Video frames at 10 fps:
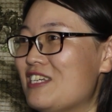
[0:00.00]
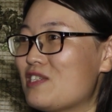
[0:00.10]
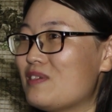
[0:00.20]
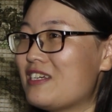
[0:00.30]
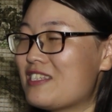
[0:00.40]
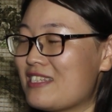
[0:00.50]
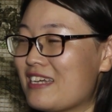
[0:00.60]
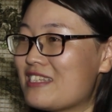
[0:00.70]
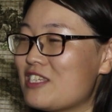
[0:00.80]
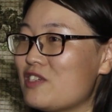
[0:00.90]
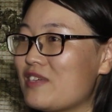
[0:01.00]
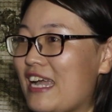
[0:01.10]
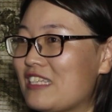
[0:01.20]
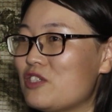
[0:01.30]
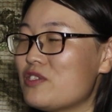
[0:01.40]
So as long as you
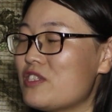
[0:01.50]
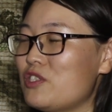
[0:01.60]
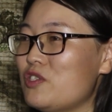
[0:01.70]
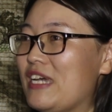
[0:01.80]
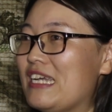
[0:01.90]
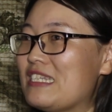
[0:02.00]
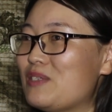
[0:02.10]
get used to it,